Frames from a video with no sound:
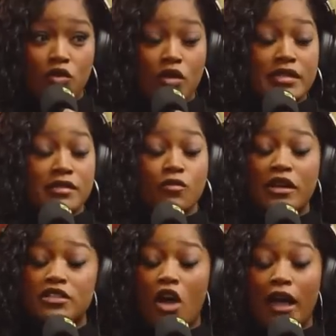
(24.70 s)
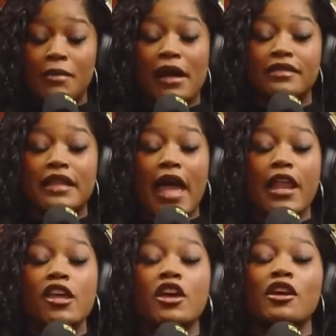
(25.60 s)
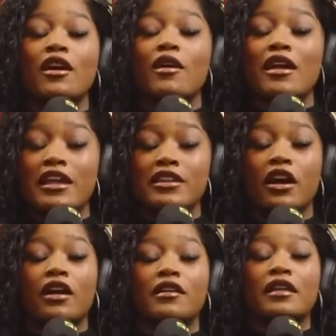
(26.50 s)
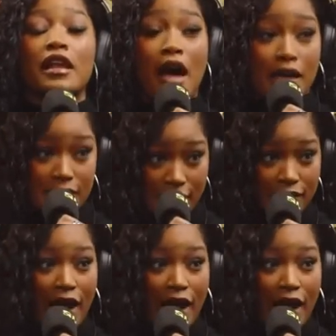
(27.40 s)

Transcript: through, is we talking about that in the closet.